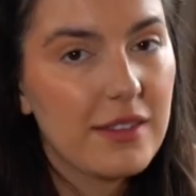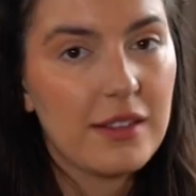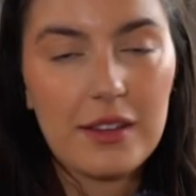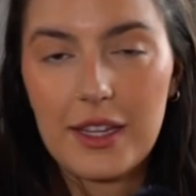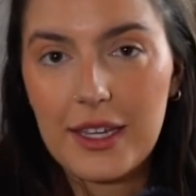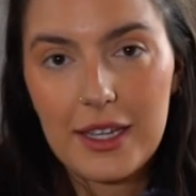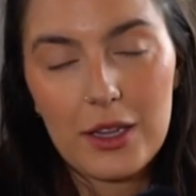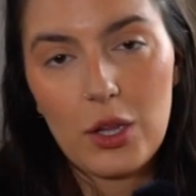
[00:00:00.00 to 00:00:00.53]
The
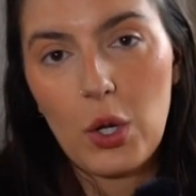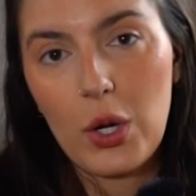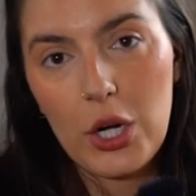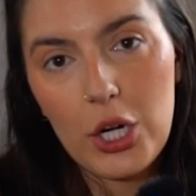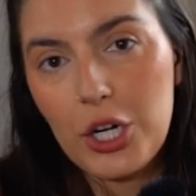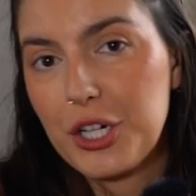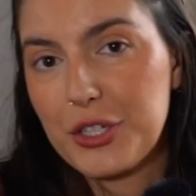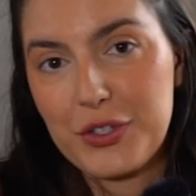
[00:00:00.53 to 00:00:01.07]
Lincoln
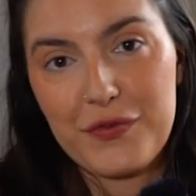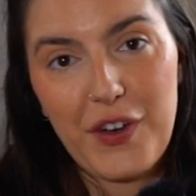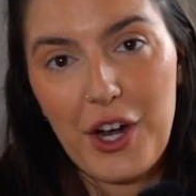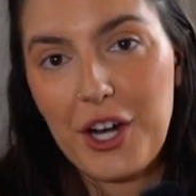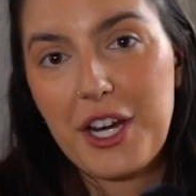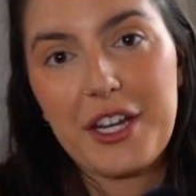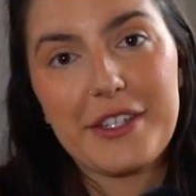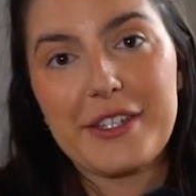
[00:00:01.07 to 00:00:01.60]
Lawyer is
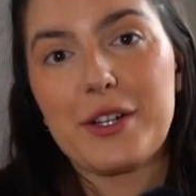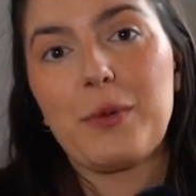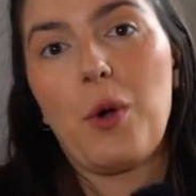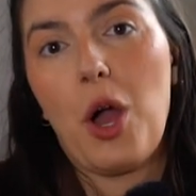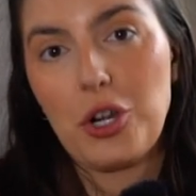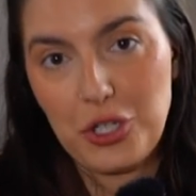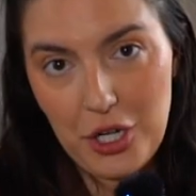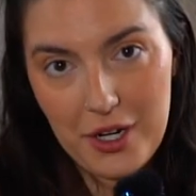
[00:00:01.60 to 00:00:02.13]
very easy to
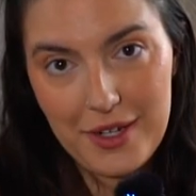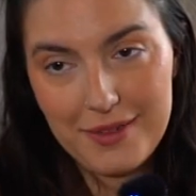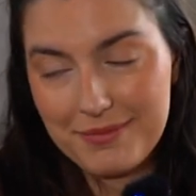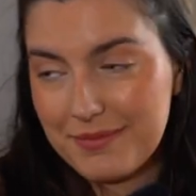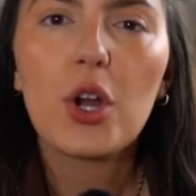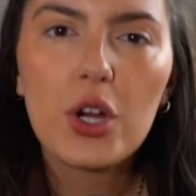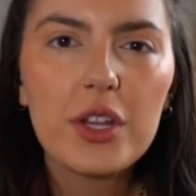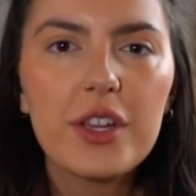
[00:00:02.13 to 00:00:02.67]
watch on it.
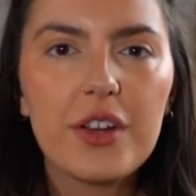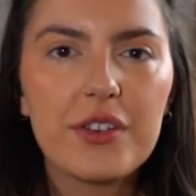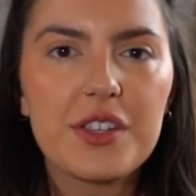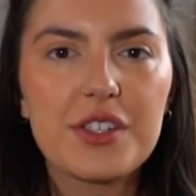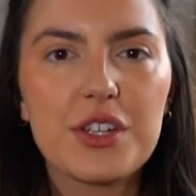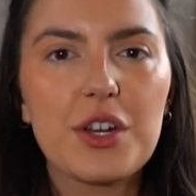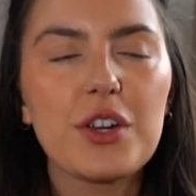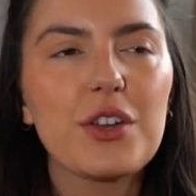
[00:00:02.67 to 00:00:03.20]
Earlier
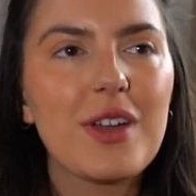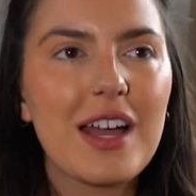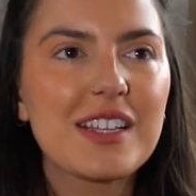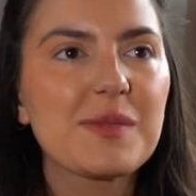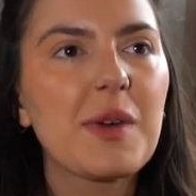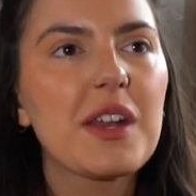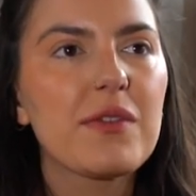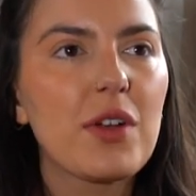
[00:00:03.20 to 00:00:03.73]
this year, you
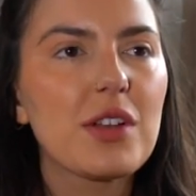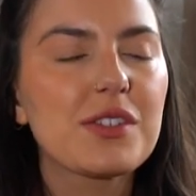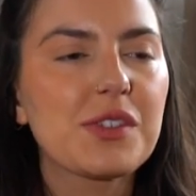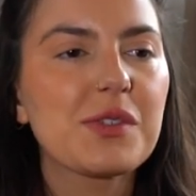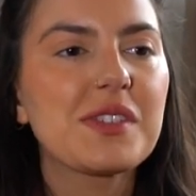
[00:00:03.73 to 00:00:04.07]
guys might have also